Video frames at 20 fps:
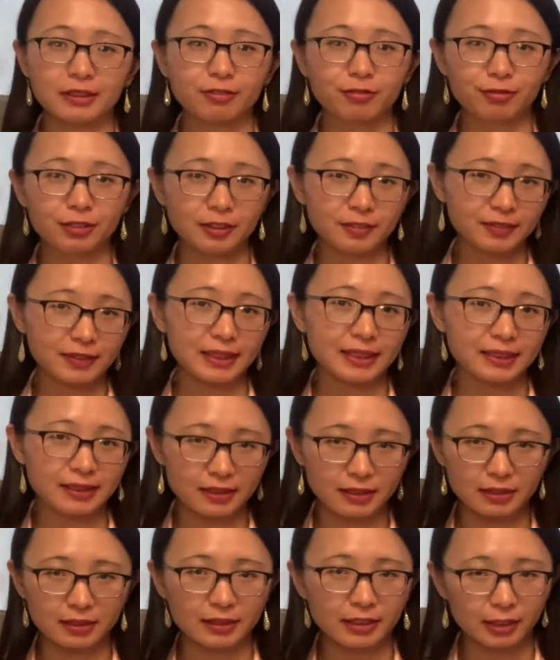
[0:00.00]

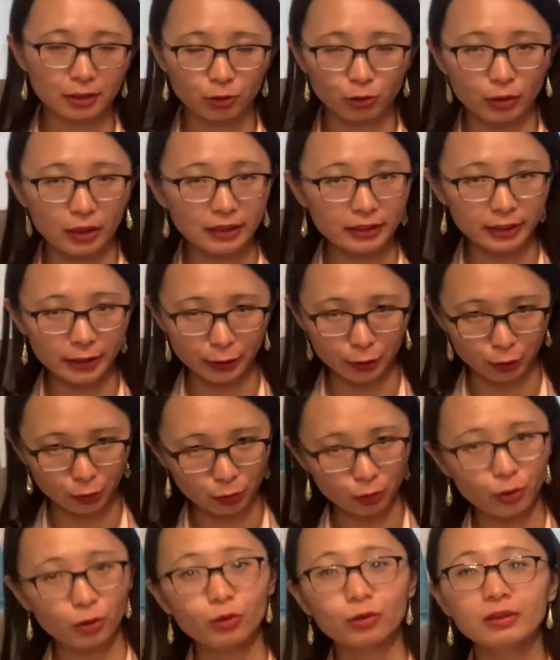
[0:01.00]
50-30-20
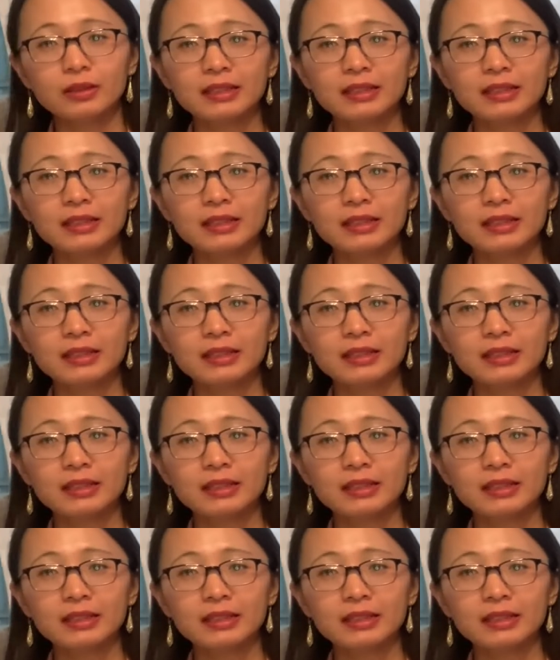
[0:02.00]
rule.